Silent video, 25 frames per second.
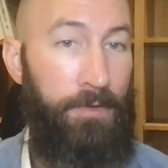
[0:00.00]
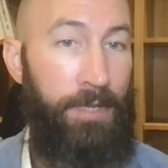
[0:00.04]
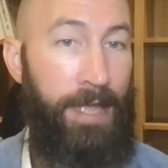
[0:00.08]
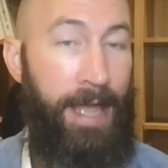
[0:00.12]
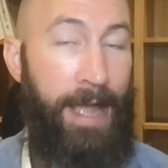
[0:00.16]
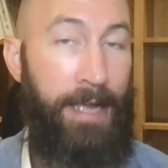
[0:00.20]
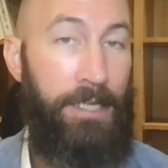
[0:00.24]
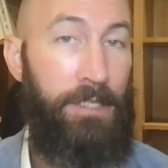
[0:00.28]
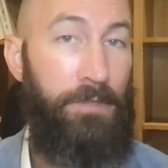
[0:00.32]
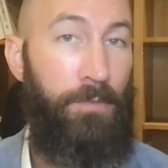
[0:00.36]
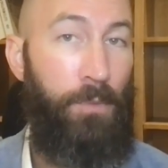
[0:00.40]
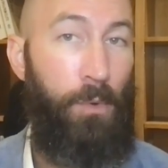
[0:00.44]

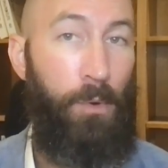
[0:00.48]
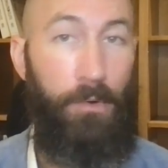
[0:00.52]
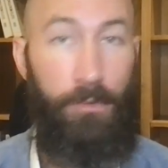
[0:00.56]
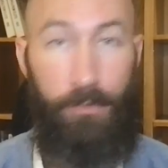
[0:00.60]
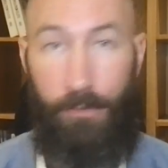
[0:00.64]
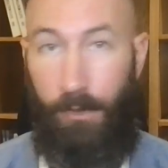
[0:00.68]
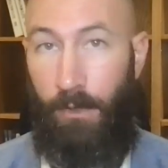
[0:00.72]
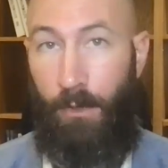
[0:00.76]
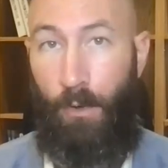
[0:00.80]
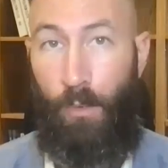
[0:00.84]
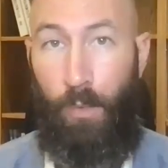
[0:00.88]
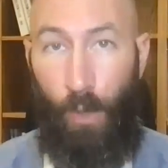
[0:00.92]
tax for
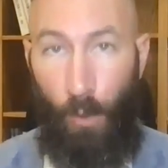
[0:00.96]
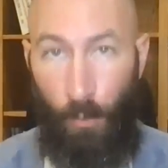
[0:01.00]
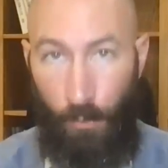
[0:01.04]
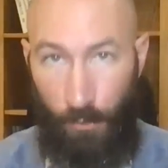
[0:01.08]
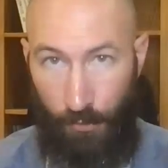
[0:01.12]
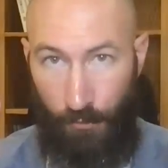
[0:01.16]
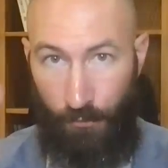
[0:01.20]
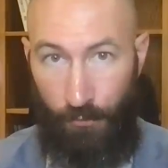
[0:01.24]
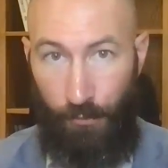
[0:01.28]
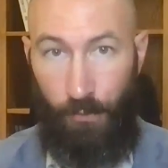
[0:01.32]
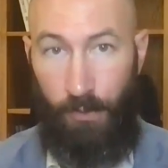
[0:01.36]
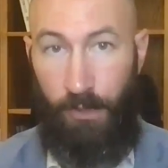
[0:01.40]
the,
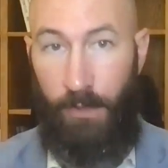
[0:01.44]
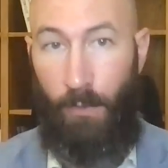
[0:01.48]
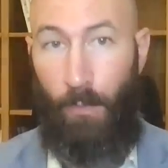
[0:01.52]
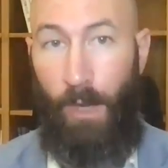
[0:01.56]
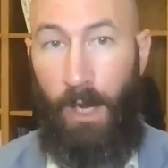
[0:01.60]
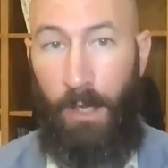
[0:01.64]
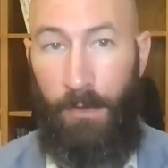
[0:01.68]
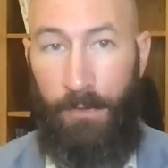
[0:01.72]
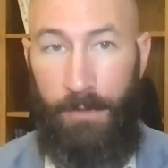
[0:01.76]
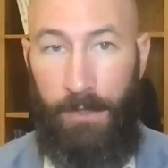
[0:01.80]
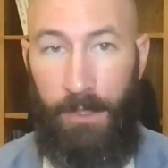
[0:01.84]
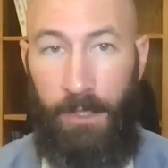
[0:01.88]
quote, truly
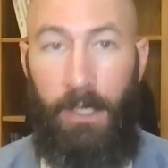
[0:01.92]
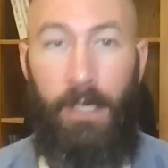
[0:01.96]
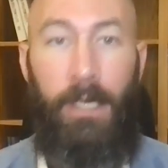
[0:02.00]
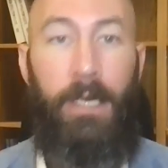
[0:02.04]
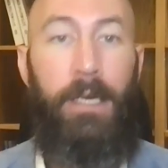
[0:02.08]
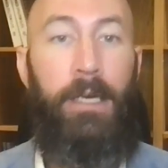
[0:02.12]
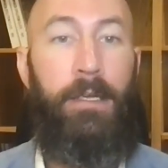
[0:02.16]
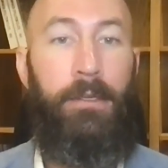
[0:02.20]
wealthy,